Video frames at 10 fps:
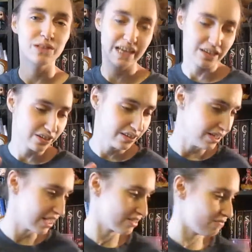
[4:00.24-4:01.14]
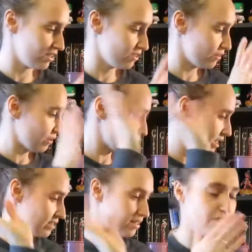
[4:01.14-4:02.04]
later in the next video and all
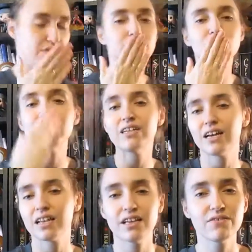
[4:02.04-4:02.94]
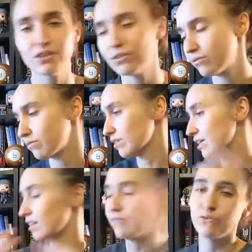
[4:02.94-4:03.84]
that stuff. And mwah, I love you.
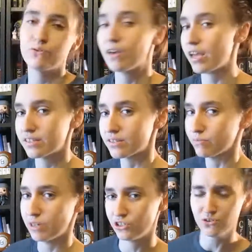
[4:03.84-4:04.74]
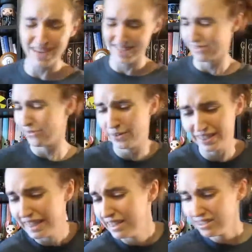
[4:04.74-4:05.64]
I love you guys so much. You guys know
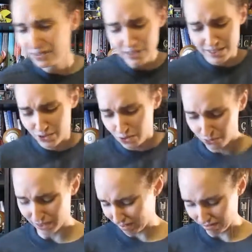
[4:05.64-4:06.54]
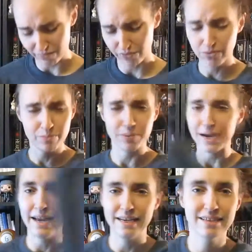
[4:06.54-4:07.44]
it. You guys know that I love you. Goodbye.